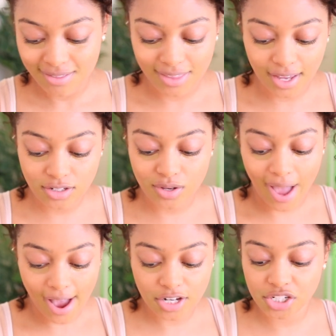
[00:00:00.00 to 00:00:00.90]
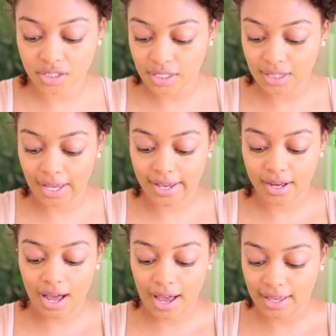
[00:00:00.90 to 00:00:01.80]
Then to actually like
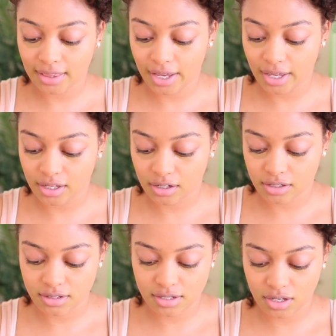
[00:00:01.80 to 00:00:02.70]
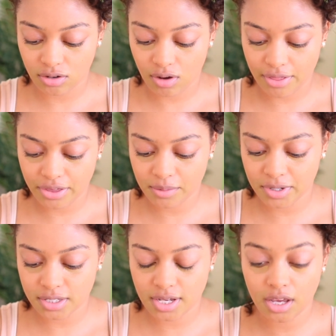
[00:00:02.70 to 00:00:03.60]
highlight and conceal, I think I'm
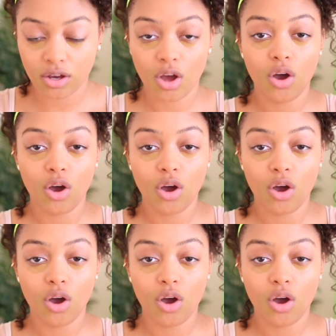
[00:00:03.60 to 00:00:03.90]
going to take